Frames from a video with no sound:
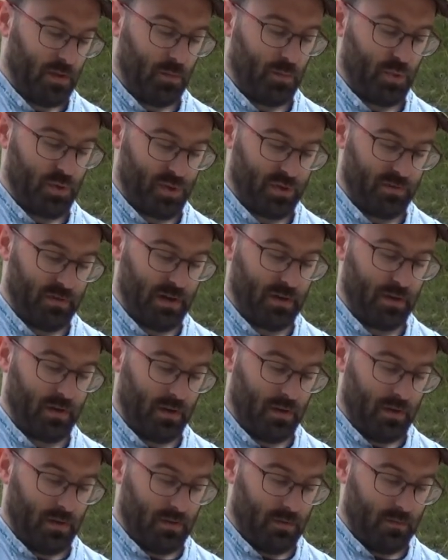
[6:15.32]
push the round
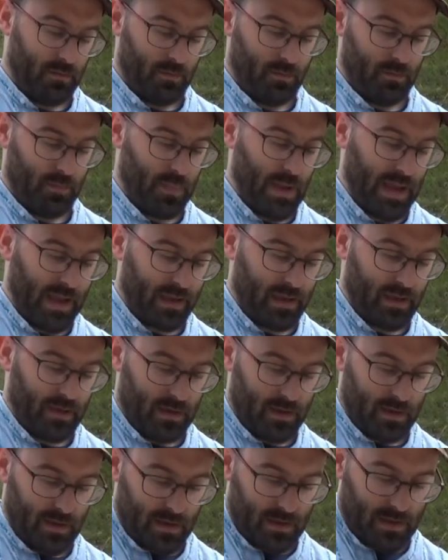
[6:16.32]
back
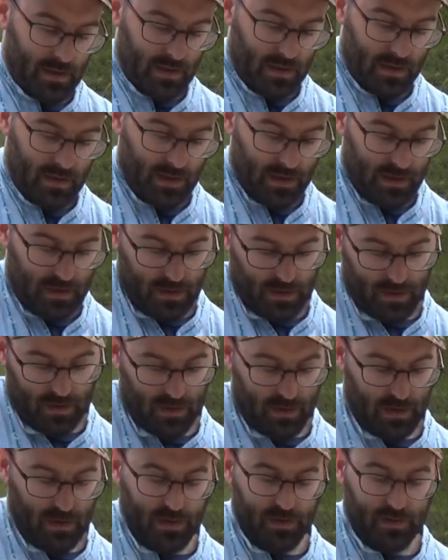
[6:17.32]

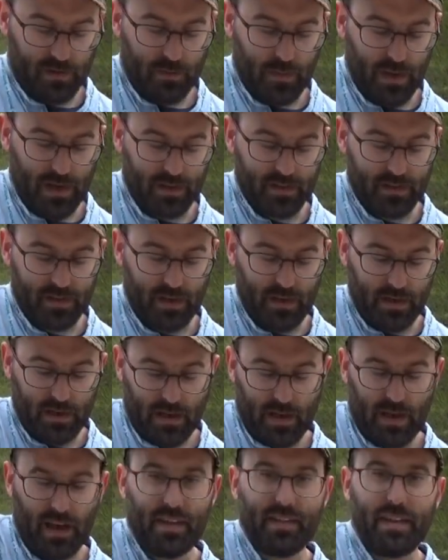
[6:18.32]
into the magazine,
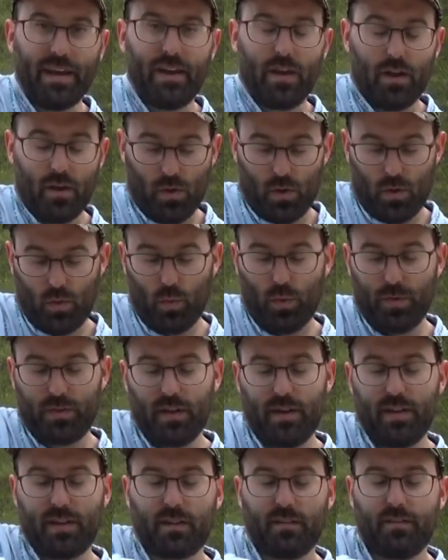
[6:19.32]
and then with the
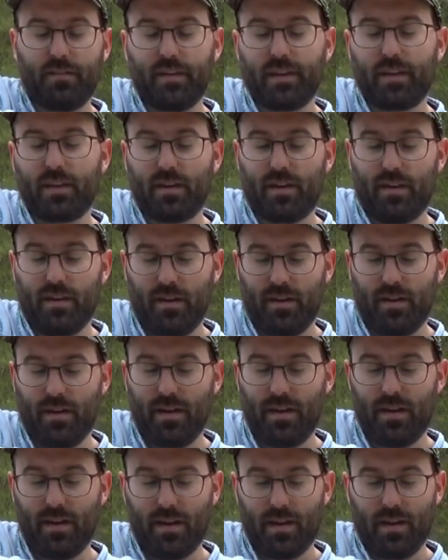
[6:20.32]
little finger
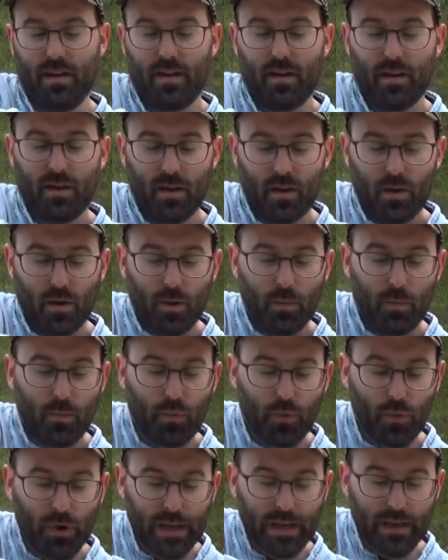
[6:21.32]

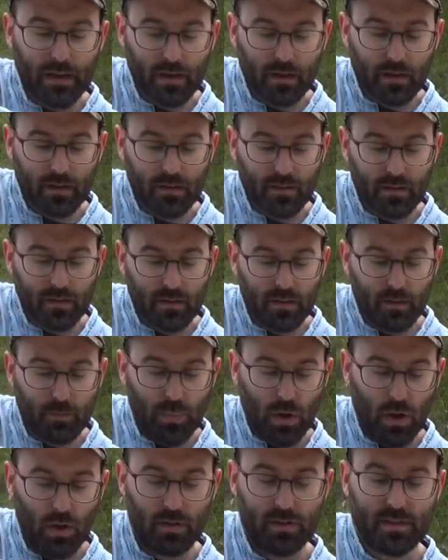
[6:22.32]
bring the
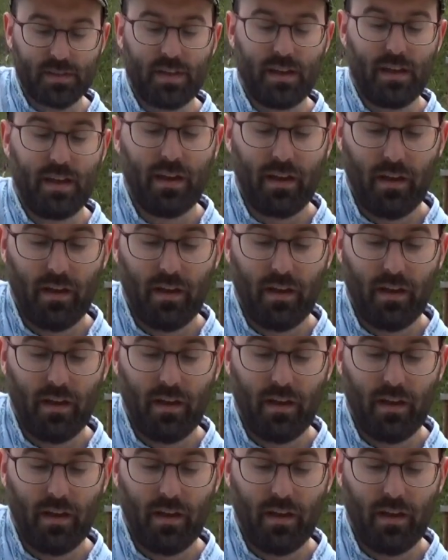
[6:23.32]
bolt